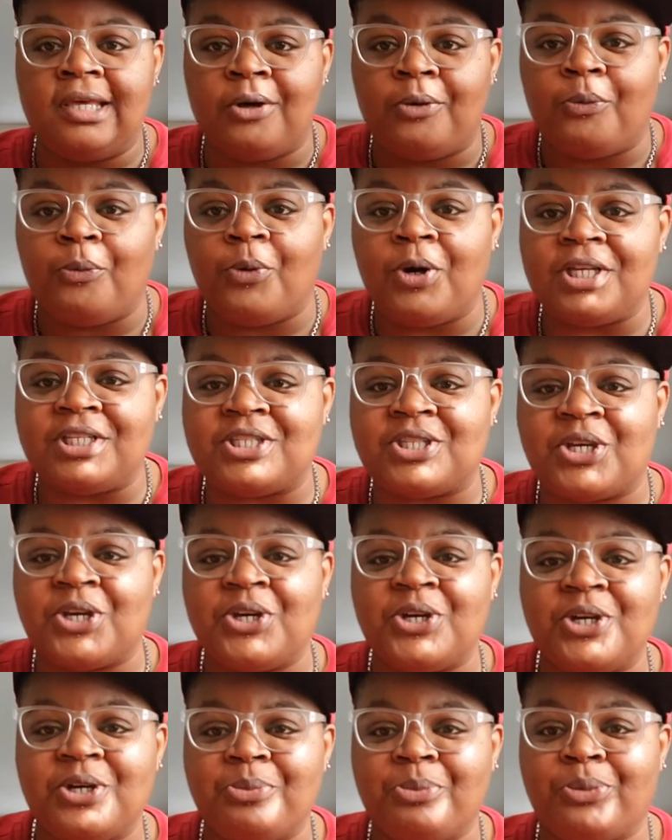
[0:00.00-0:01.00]
What's
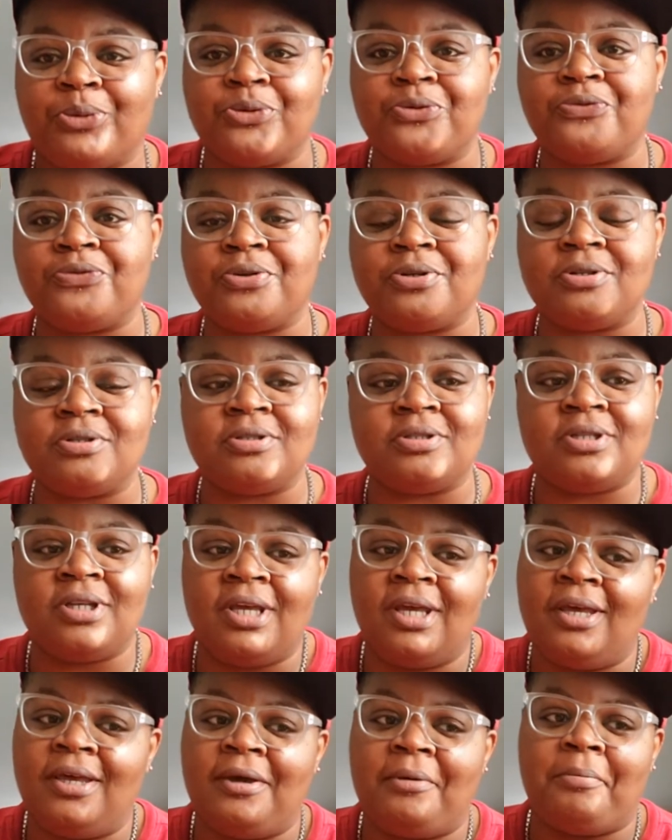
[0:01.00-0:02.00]
good, proofers?
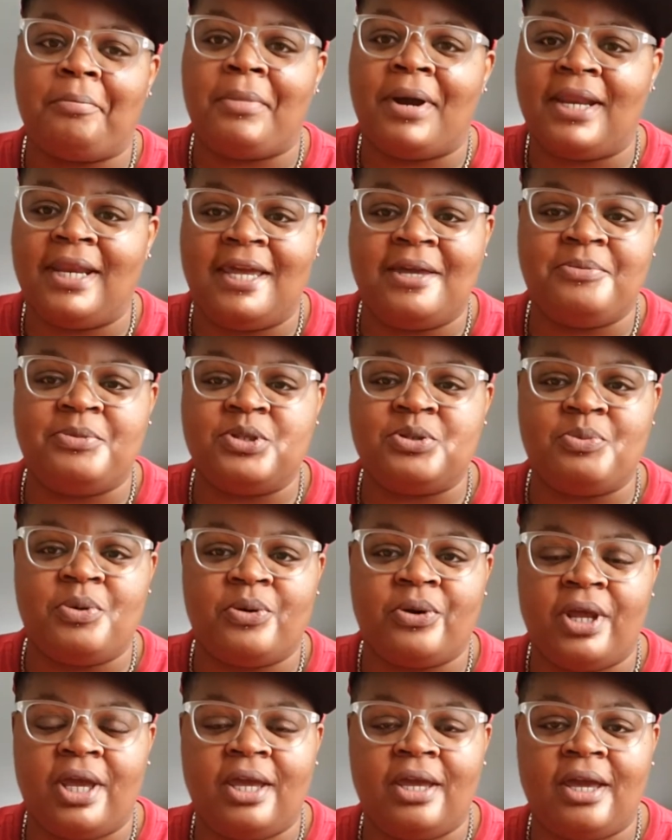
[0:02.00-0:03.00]
My name is
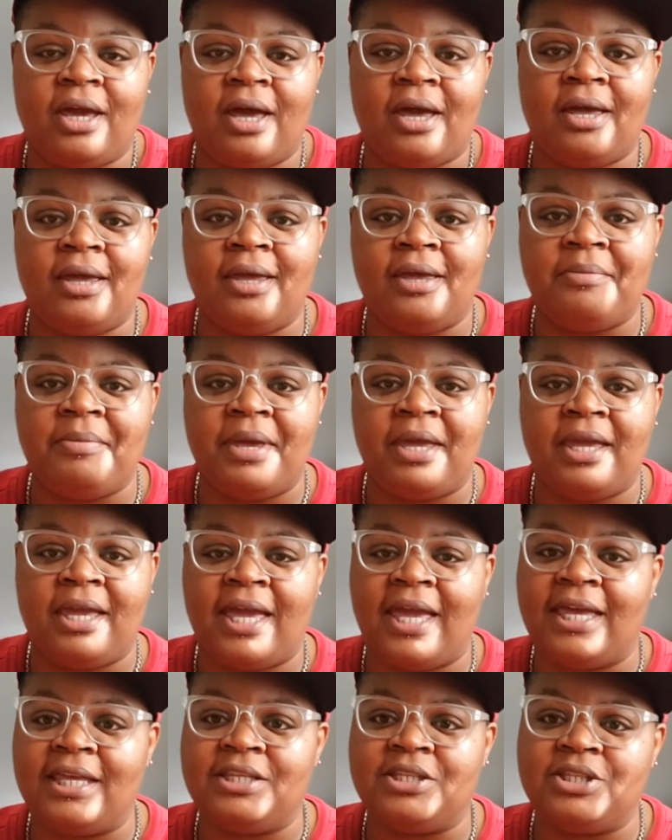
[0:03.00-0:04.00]
Mone. I am a
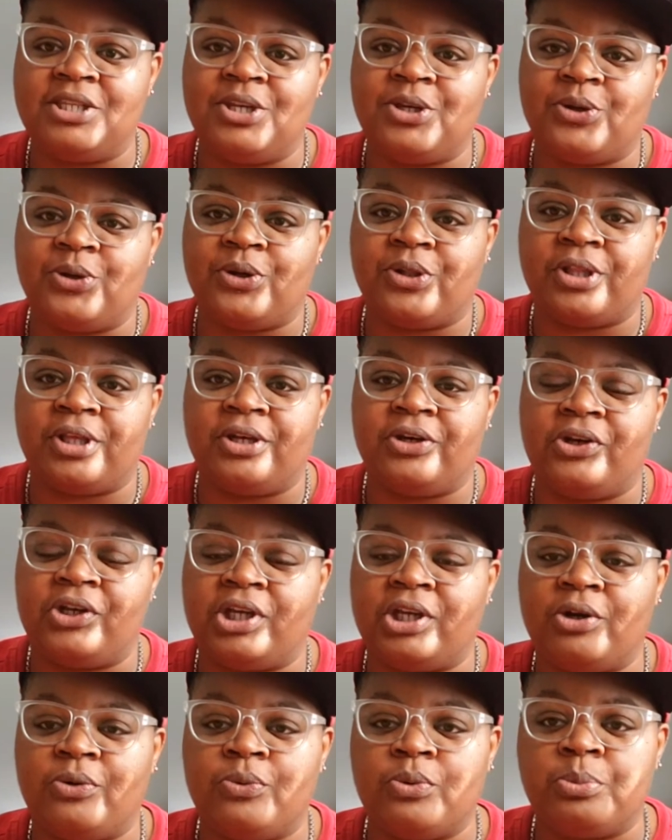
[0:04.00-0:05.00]
head sneaker cleaner
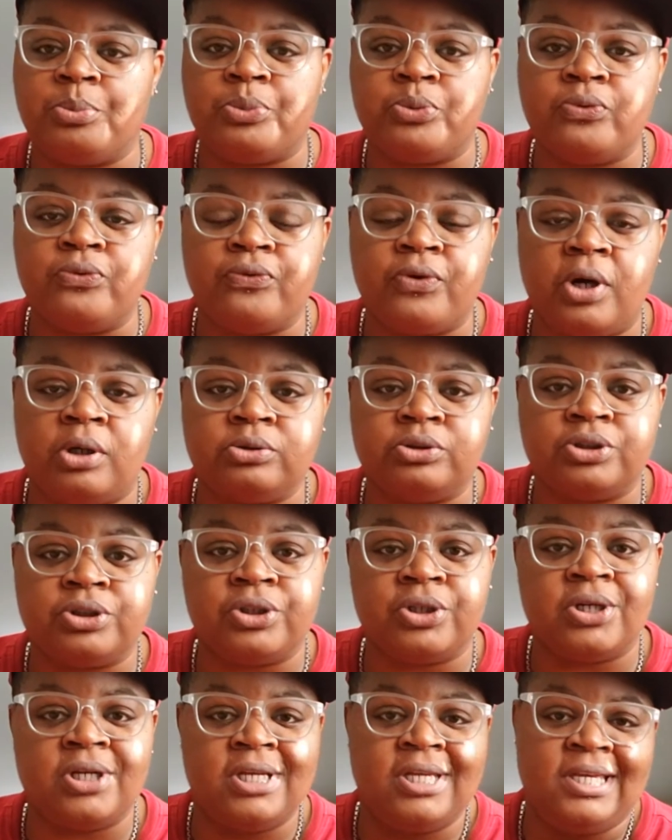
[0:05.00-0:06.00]
here with Proof
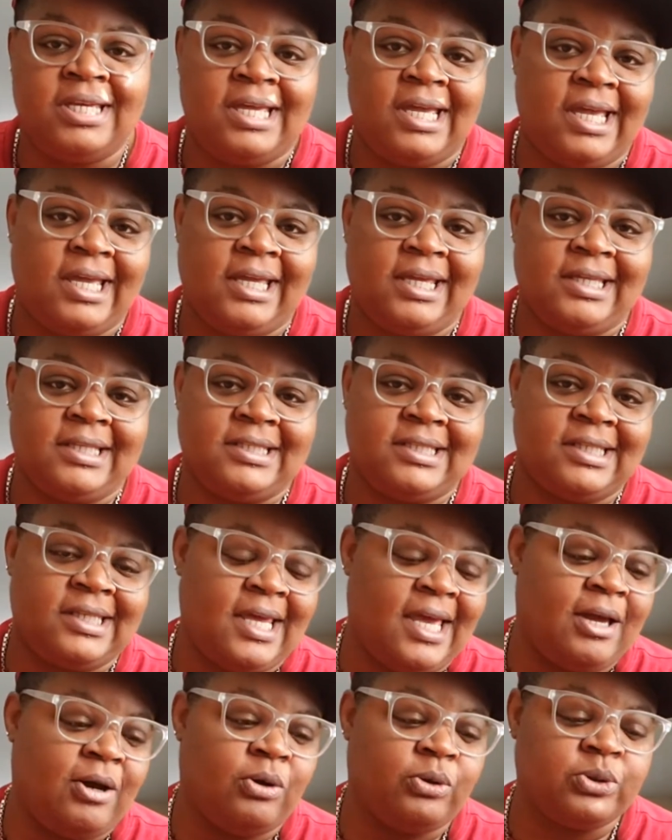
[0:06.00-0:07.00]
Culture, and
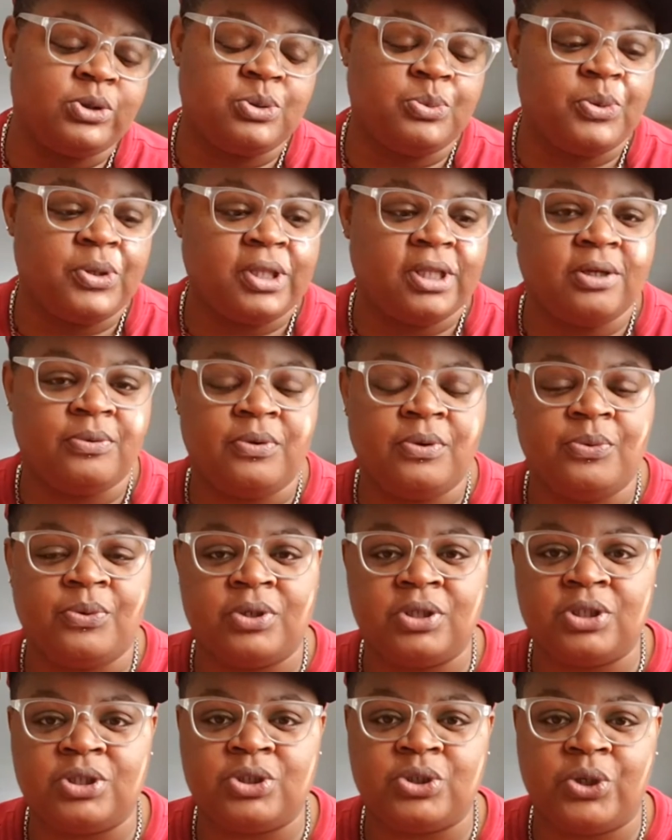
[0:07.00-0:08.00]
today ultimately we
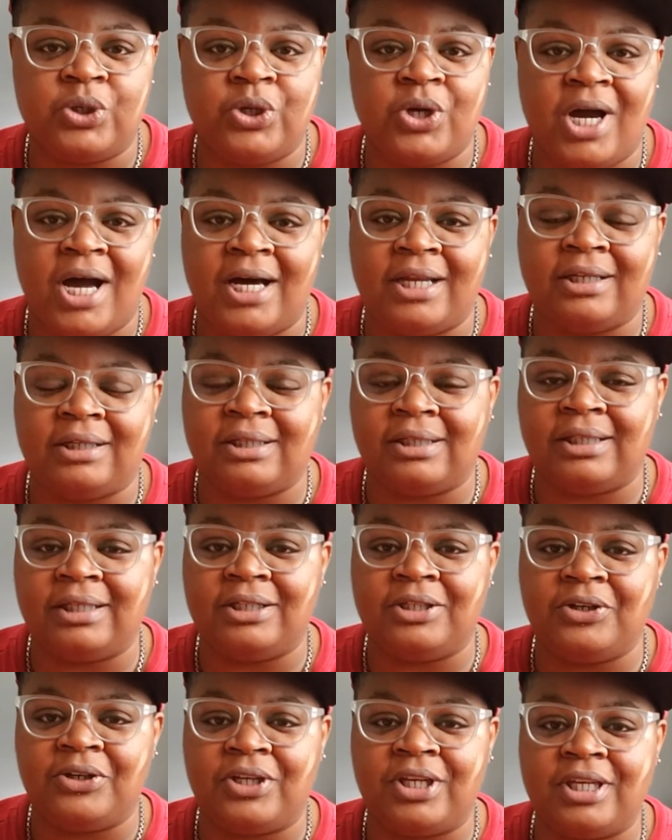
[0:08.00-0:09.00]
want to show you how to
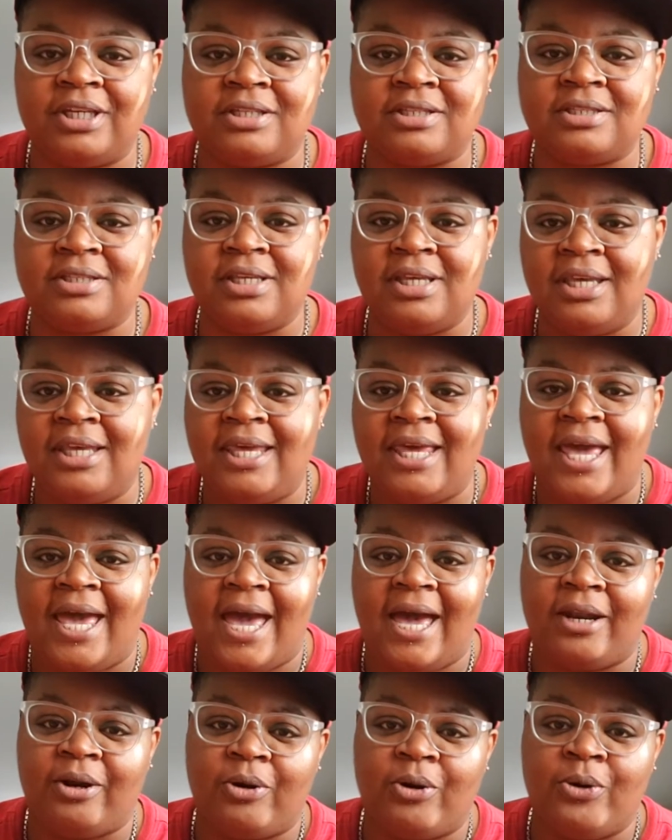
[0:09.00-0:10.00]
clean your kicks
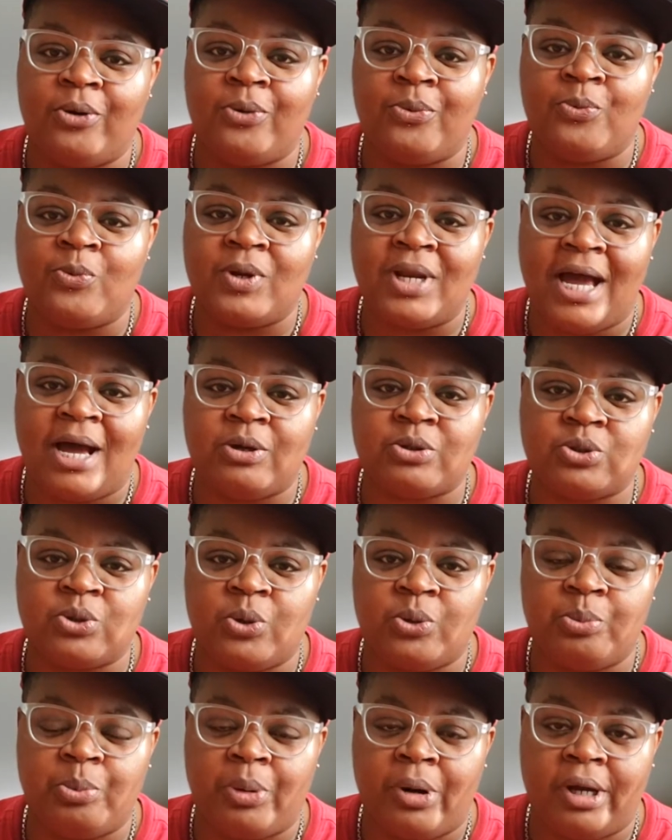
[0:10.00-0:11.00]
at home with
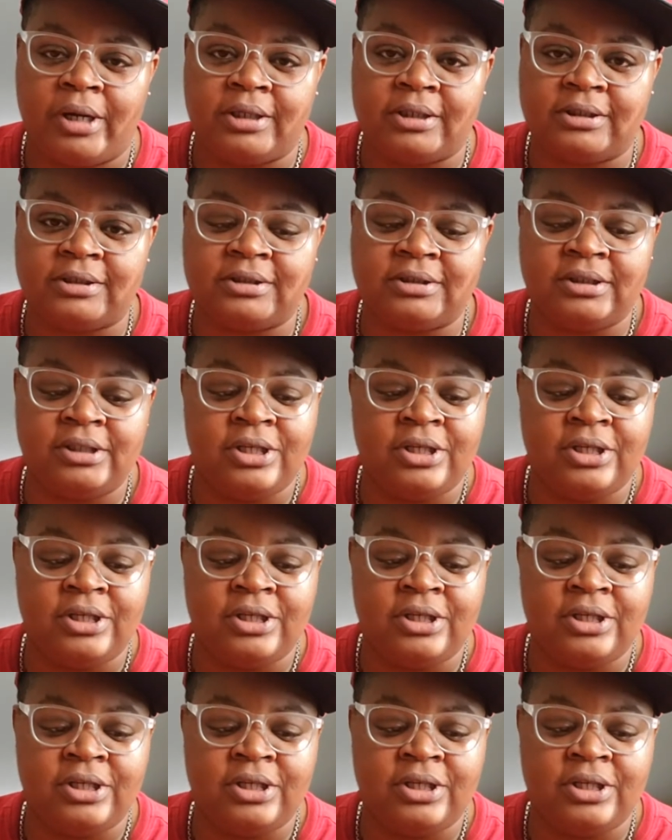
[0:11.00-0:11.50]
household products.